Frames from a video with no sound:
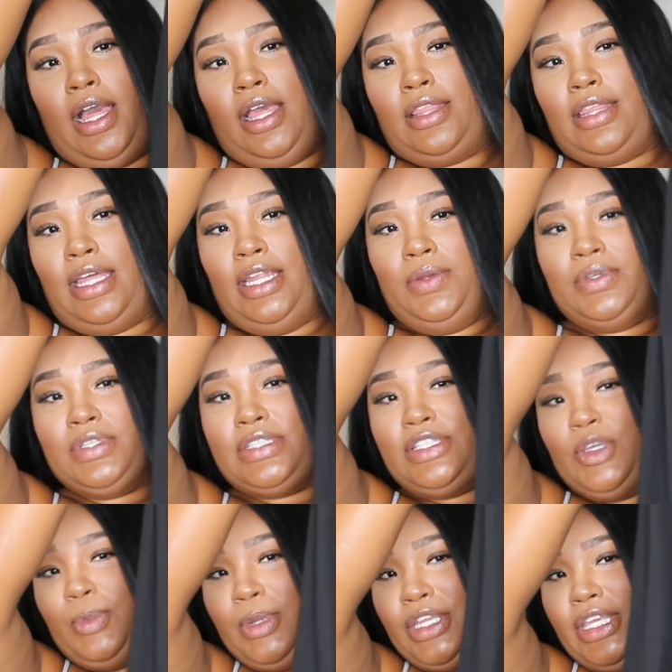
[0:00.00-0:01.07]
I thought it was
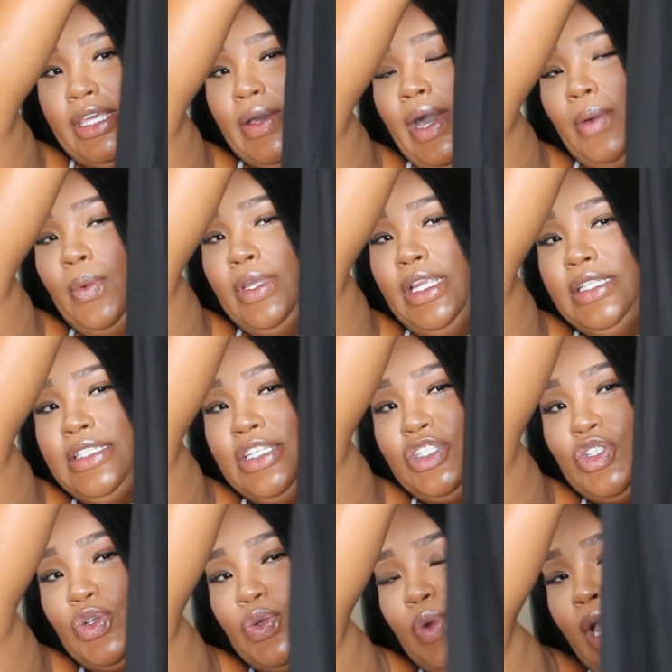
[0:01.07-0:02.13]
super cute. I wanted to
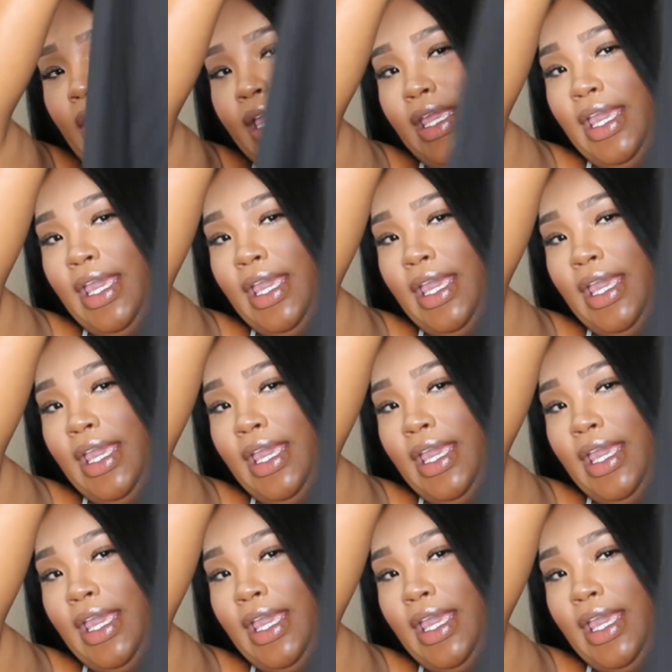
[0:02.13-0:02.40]
try